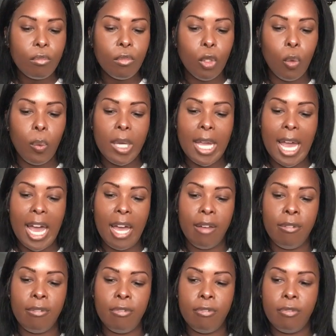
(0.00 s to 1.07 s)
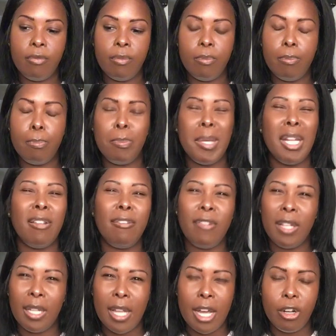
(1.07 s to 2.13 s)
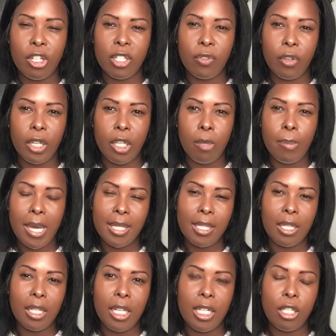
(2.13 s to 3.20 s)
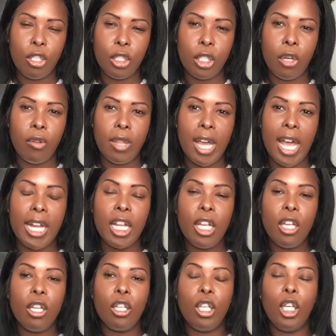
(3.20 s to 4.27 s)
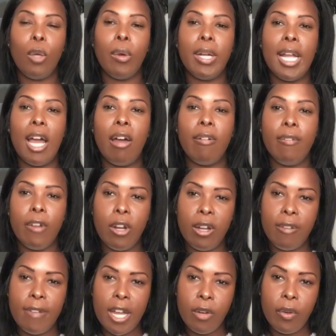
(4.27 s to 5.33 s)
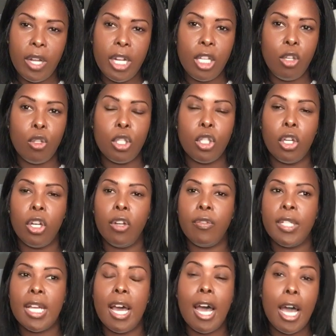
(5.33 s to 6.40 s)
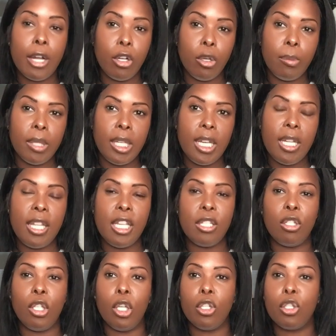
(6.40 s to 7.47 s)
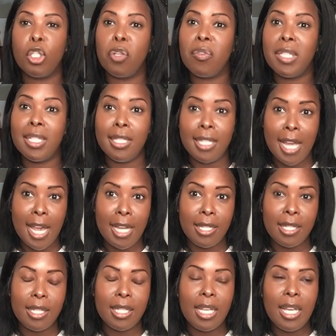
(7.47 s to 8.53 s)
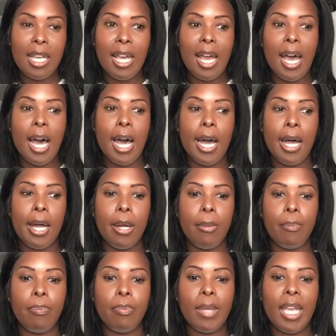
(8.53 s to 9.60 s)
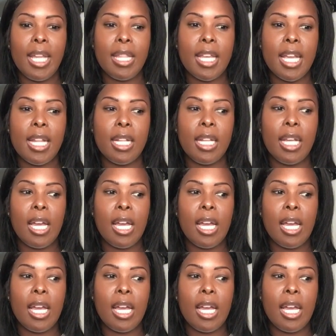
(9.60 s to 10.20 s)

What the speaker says: we have benefit letters for you, basically, to show that you are now a veteran, you served honorably, these are your service dates. And then